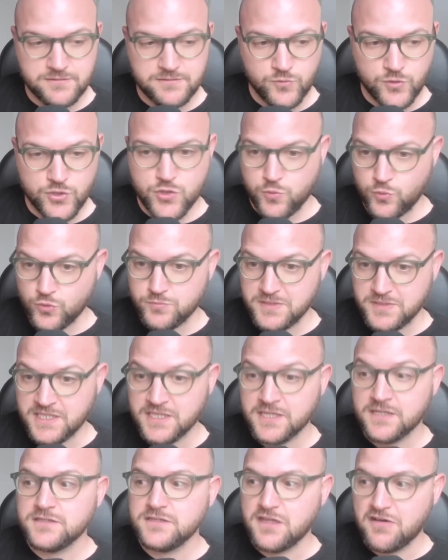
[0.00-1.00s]
which would be
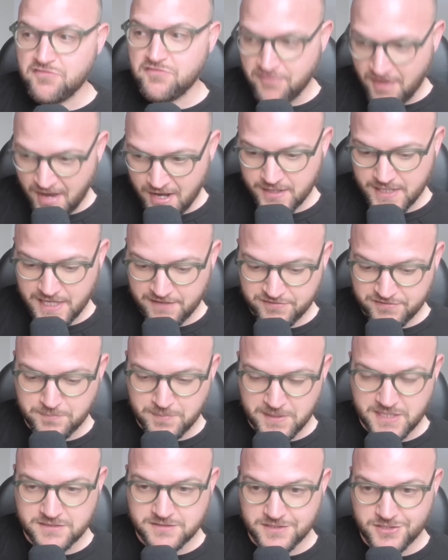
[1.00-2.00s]
the far-left
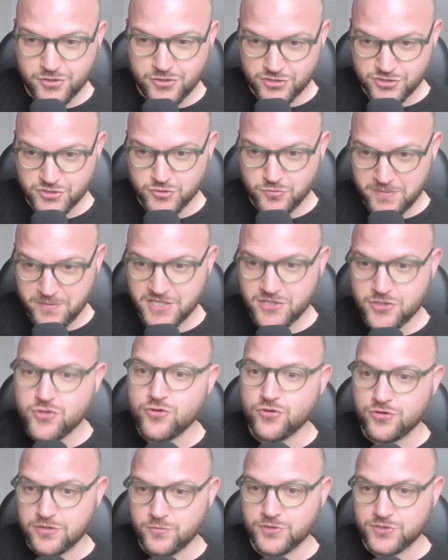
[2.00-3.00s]
party, just to make
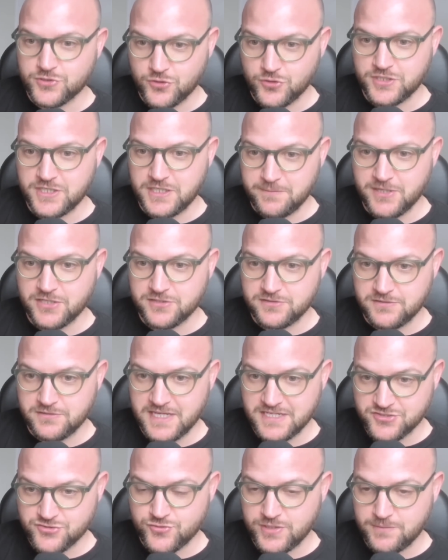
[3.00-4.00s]
sure we're talking about
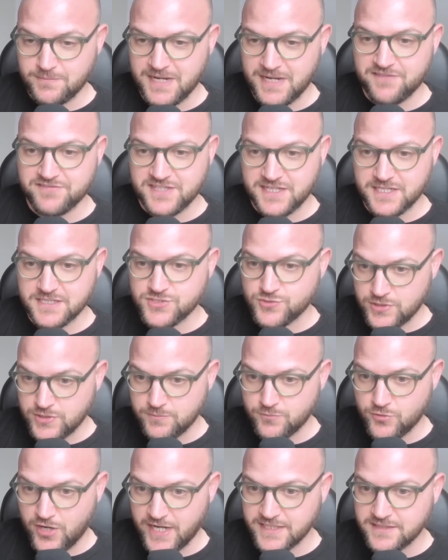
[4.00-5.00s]
extreme left and
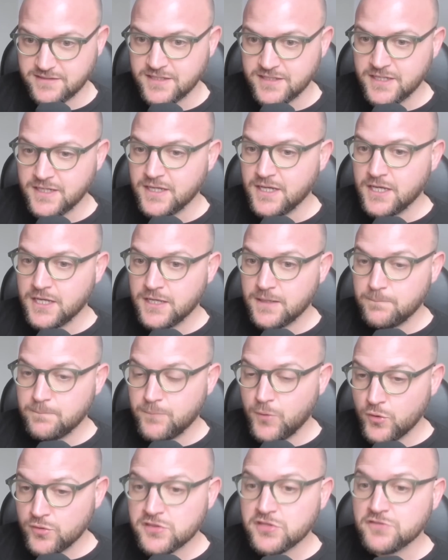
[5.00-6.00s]
extreme right,
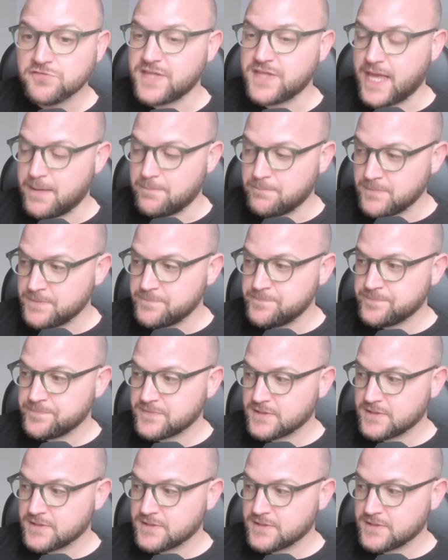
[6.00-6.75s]
both of them,